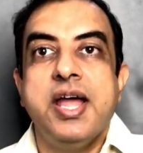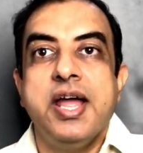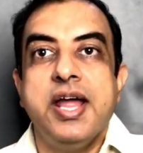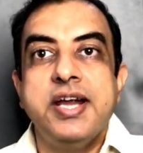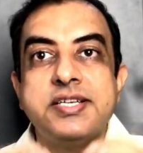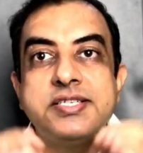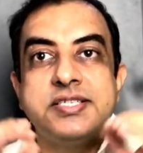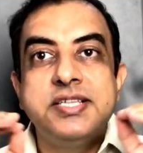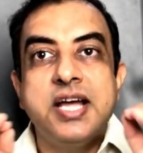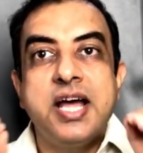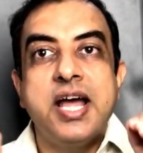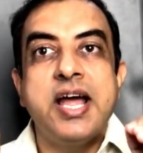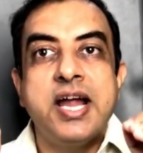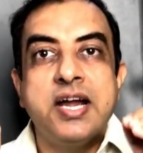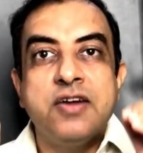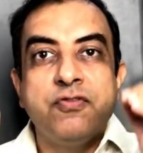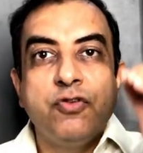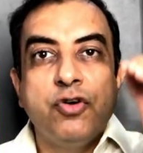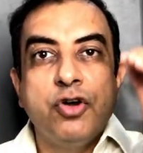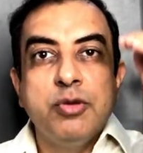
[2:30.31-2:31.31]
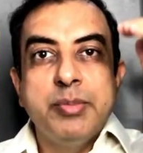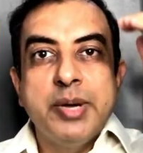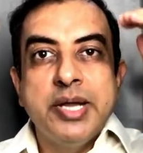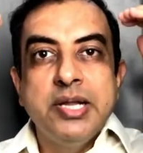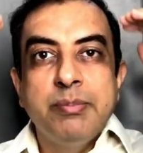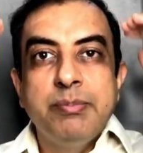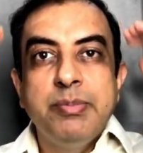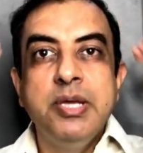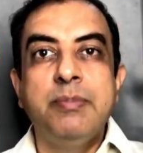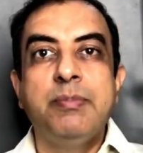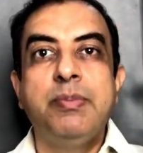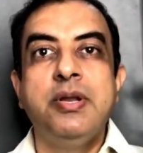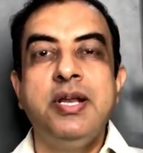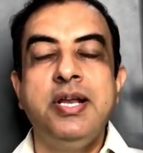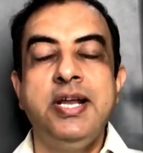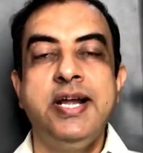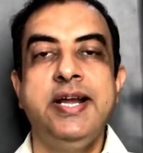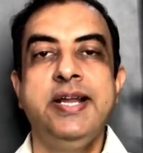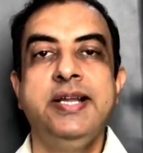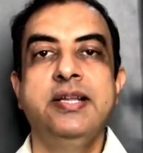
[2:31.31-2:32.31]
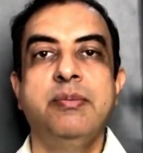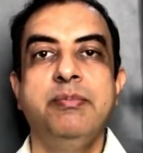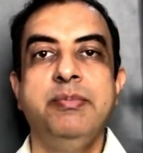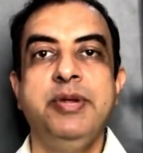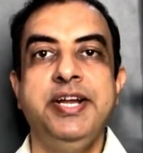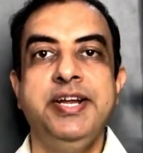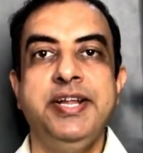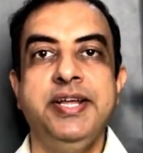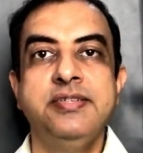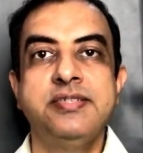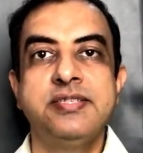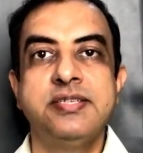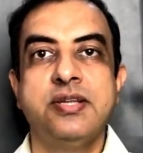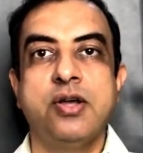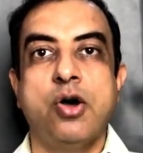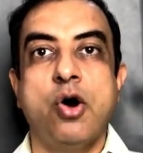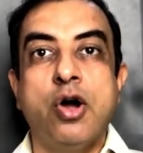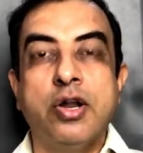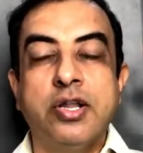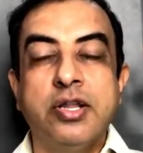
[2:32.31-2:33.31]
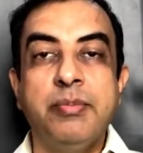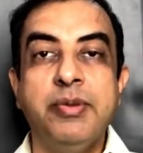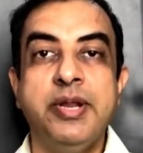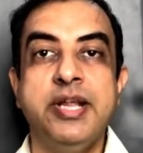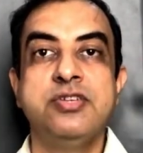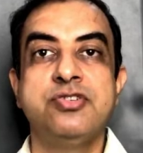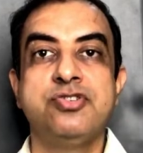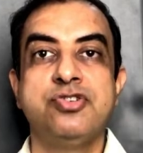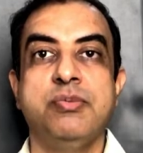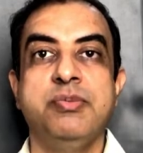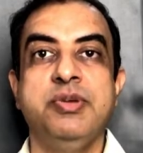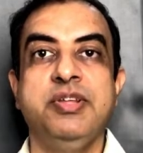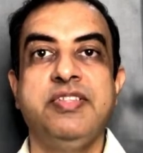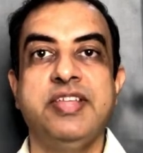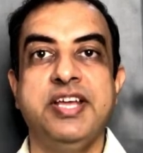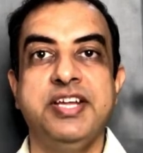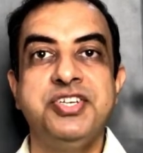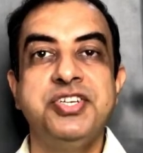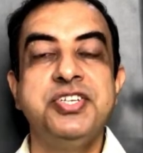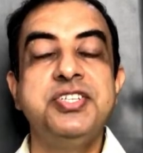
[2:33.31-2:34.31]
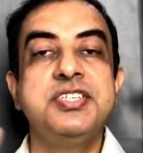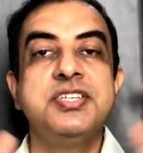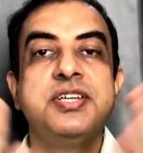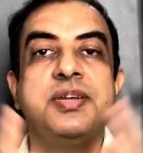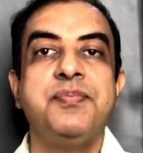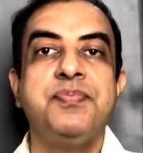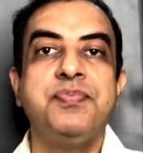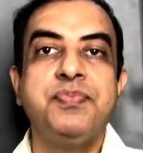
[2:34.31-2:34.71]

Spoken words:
It's the hat worn by the people leading the meetings or the brainstorming sessions.